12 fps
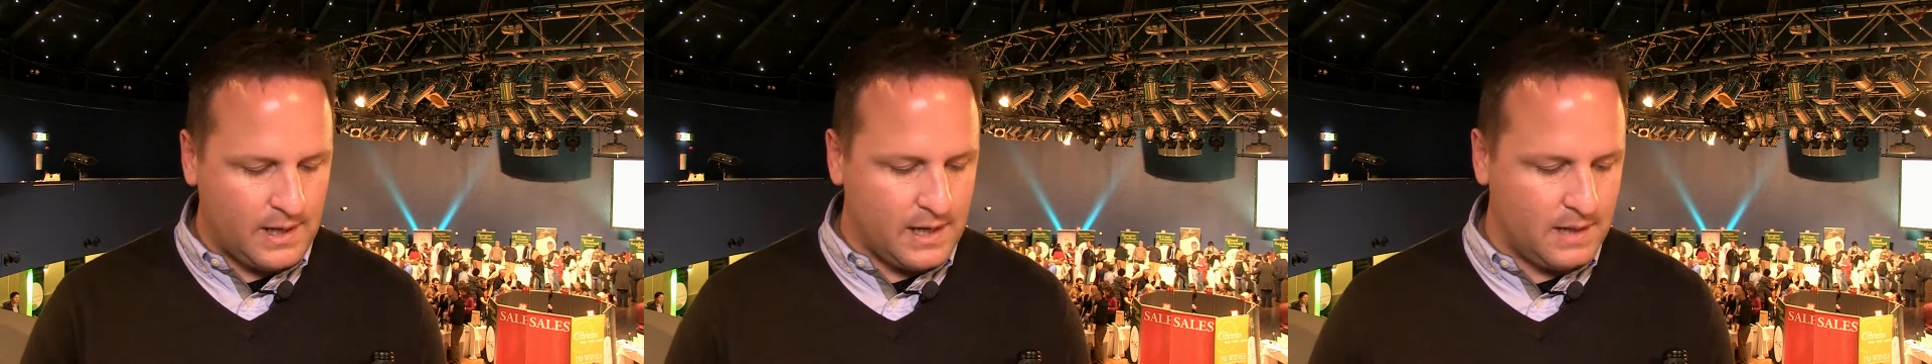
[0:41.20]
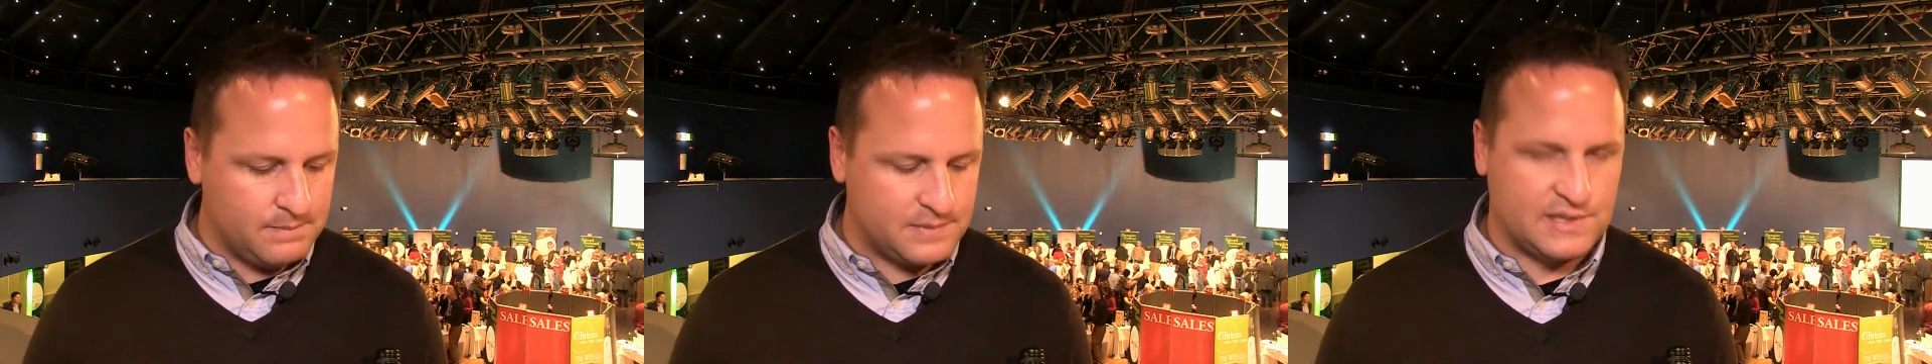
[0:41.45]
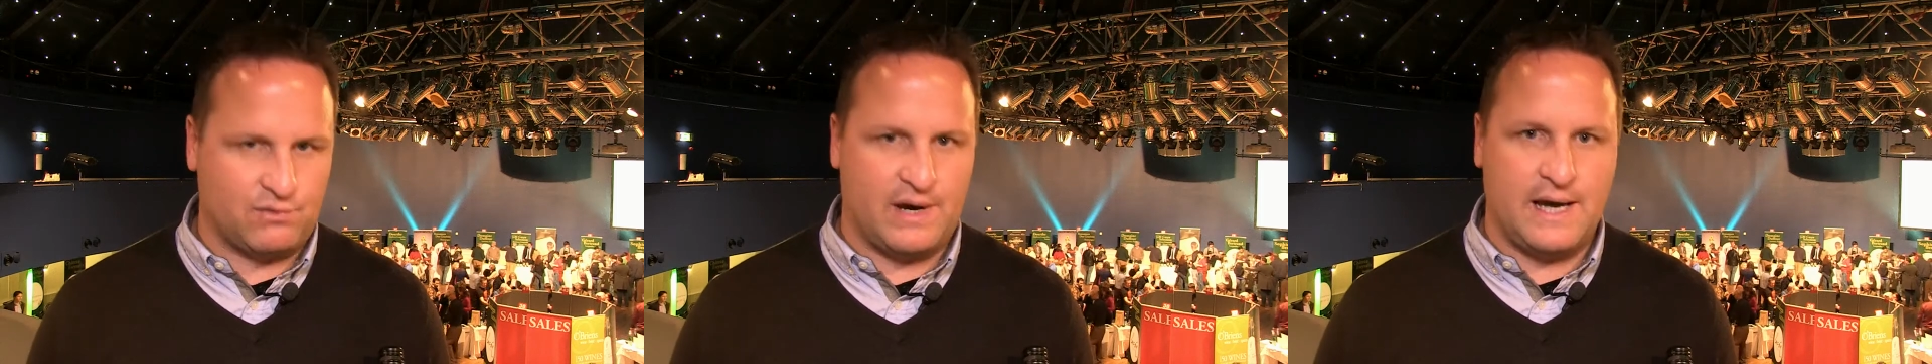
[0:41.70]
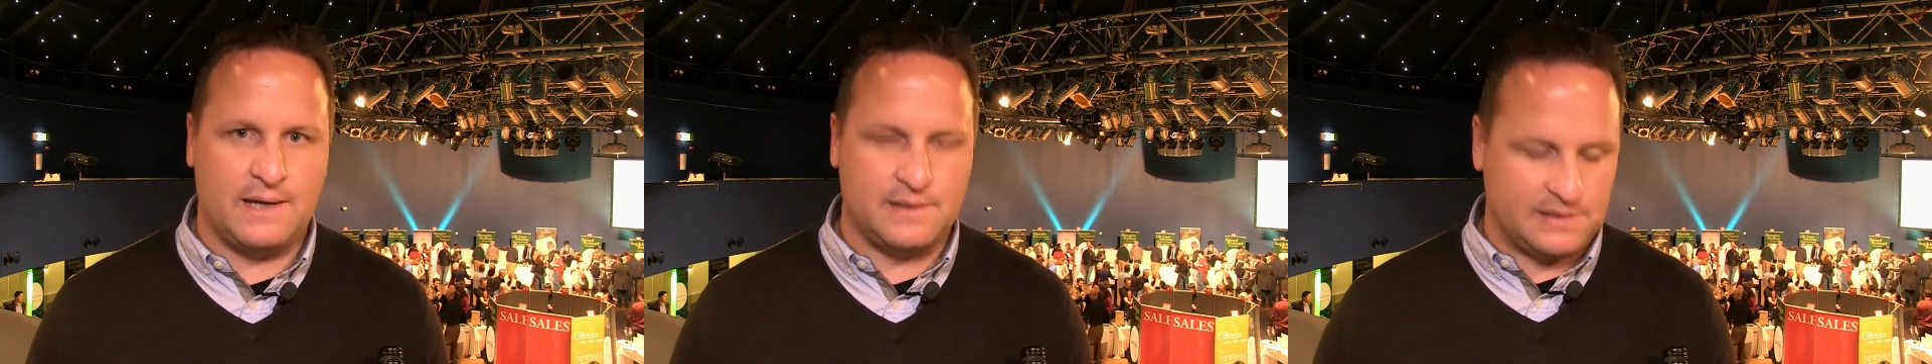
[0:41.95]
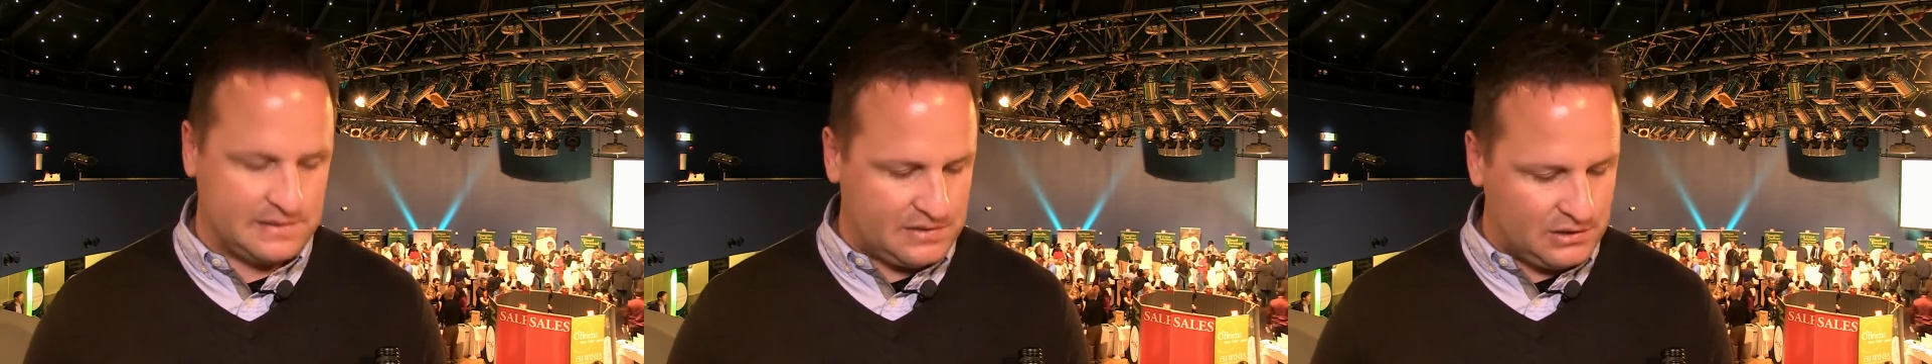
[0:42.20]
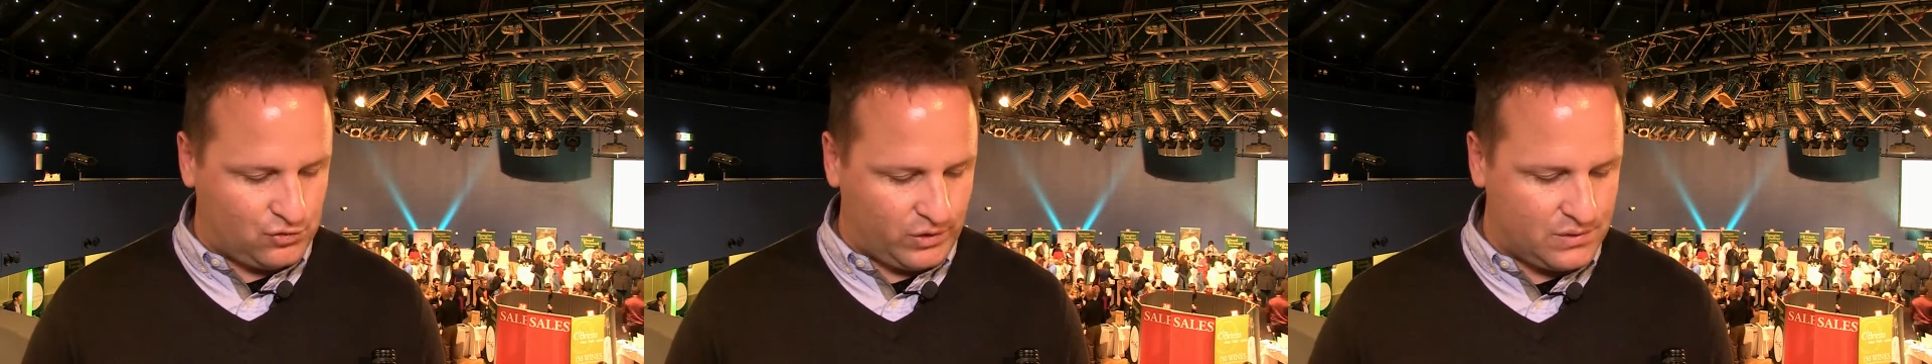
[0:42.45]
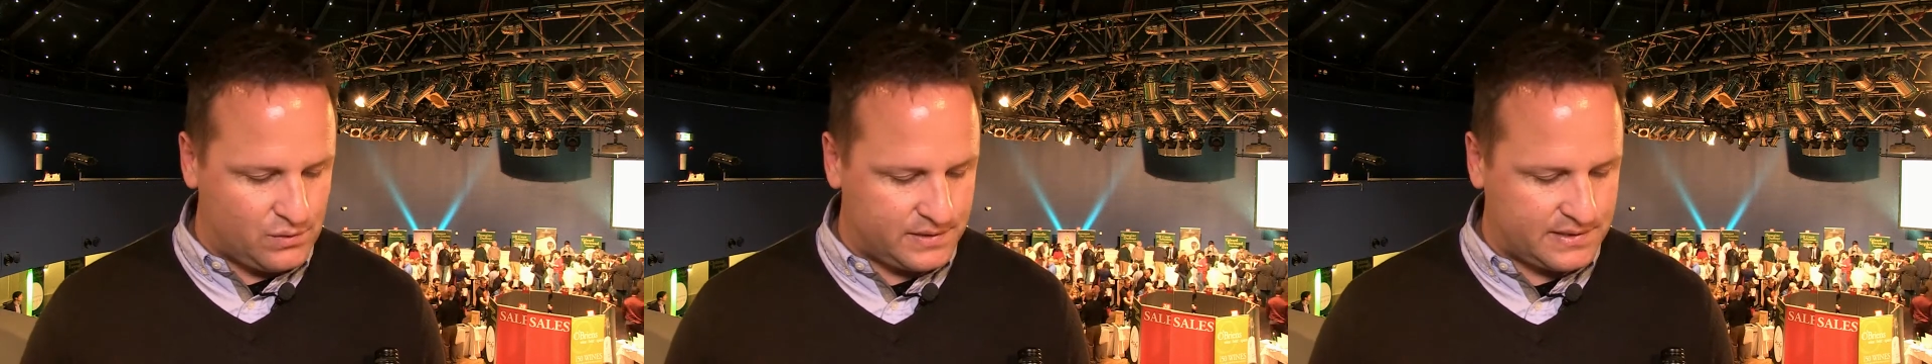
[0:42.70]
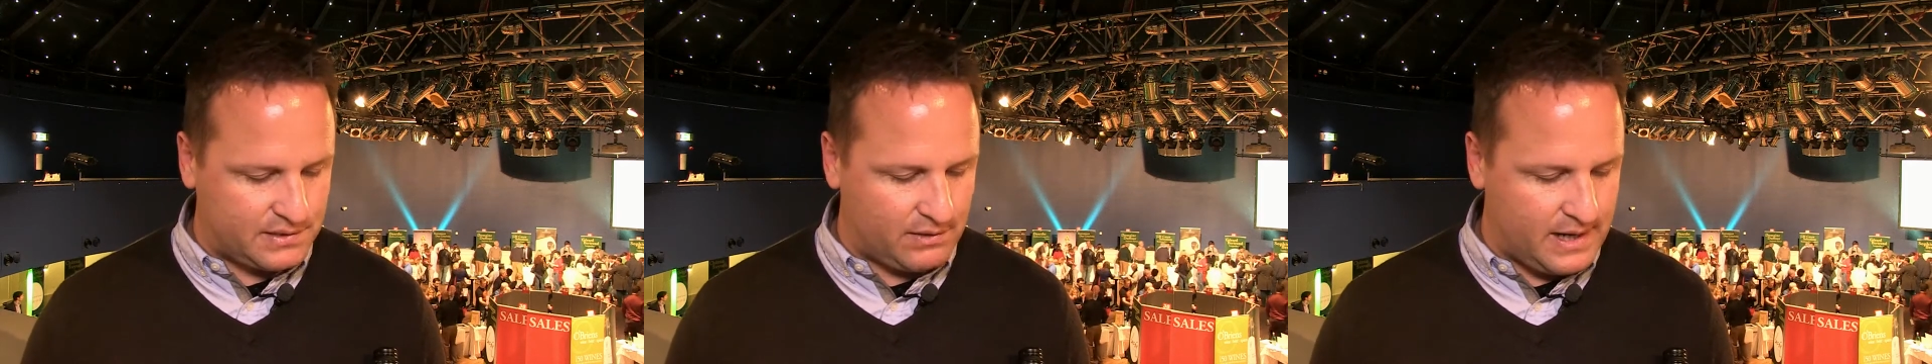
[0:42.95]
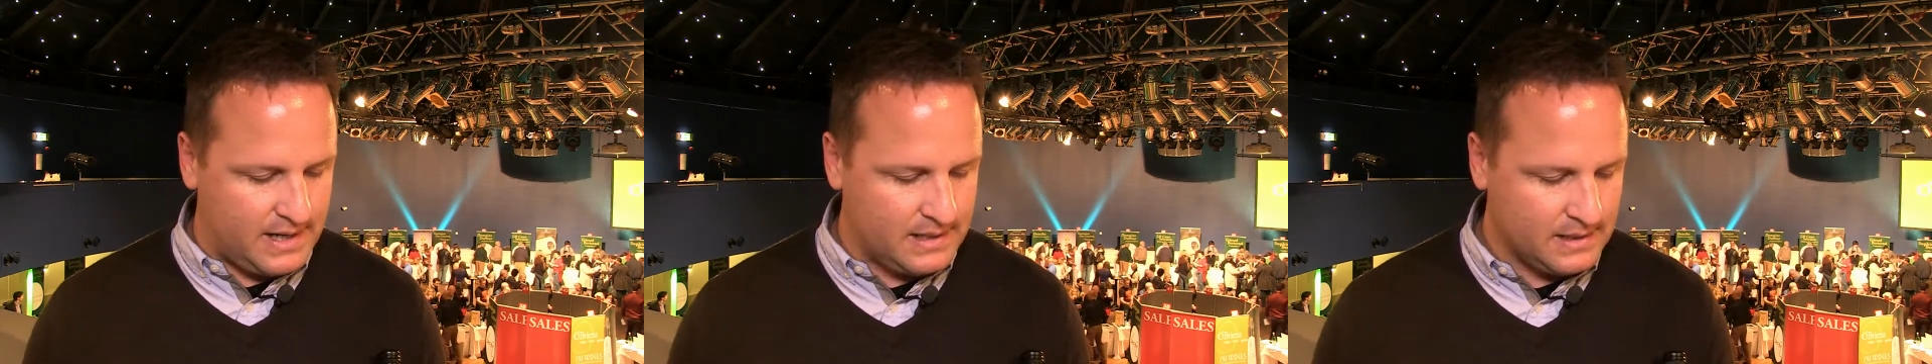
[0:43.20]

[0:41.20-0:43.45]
um, Syrah, this is the Dreadnought Syrah.